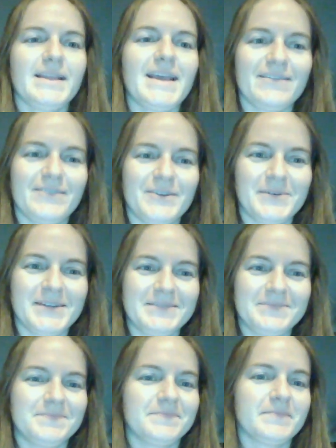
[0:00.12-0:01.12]

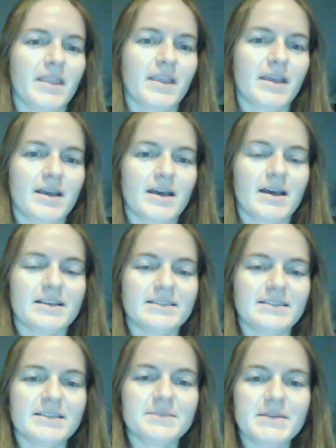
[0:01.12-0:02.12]
everyone!
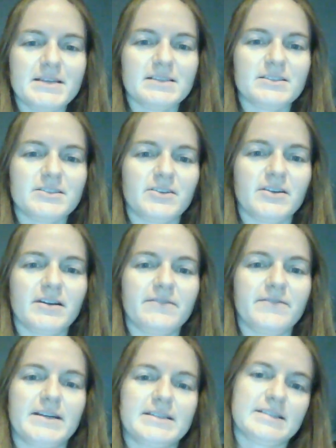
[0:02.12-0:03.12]
Assessment in student
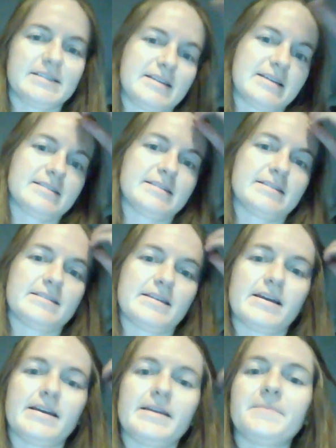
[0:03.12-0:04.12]
affairs is
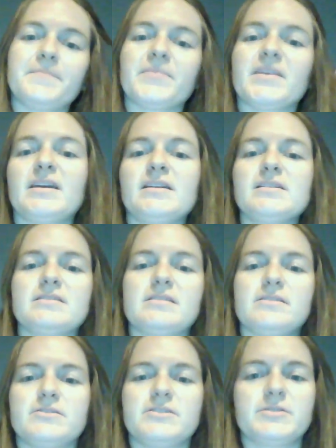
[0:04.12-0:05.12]
necessary. It is
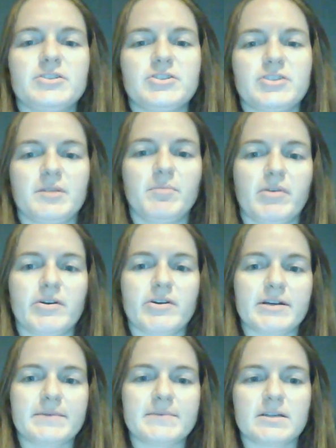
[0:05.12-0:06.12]
used to ensure
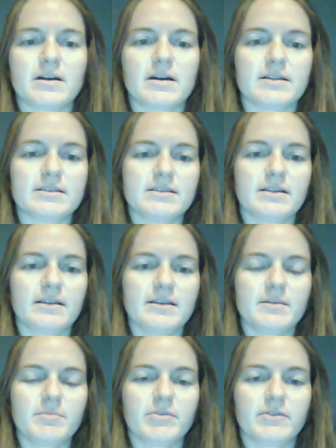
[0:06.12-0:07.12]
programs are
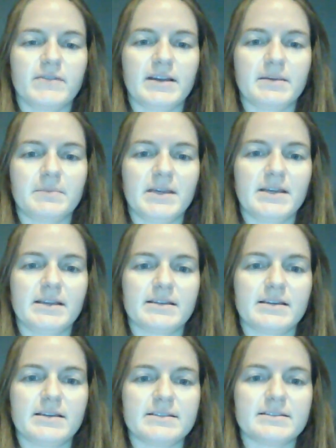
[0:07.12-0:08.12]
constantly improving and meeting
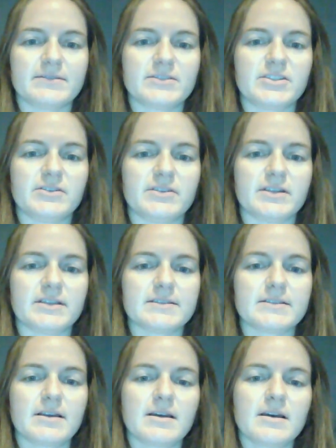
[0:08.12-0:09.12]
the needs of students.